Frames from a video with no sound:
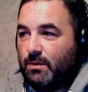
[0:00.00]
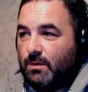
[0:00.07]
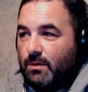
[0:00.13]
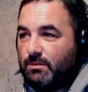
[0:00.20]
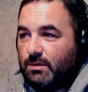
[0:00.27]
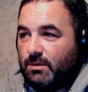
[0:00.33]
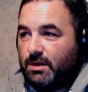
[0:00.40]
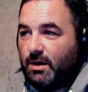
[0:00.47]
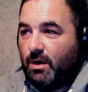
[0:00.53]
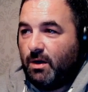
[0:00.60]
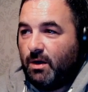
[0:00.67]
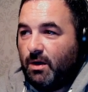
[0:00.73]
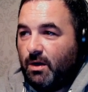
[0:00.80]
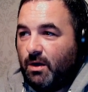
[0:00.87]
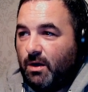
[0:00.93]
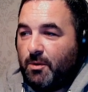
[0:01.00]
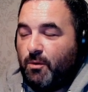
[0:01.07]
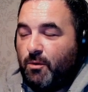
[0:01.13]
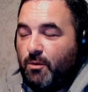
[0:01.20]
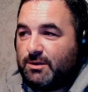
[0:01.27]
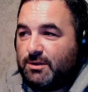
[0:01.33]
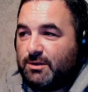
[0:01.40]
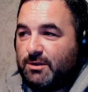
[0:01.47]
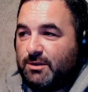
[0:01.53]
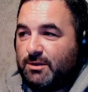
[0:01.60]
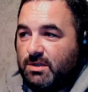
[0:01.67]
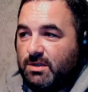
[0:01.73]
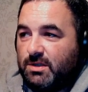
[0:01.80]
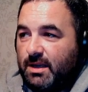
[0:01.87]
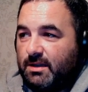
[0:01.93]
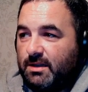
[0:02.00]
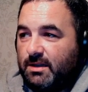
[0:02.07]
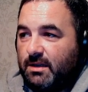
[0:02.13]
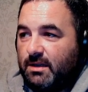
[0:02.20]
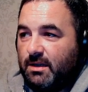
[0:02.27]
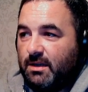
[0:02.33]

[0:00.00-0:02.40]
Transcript: Liverpool met Spurs in the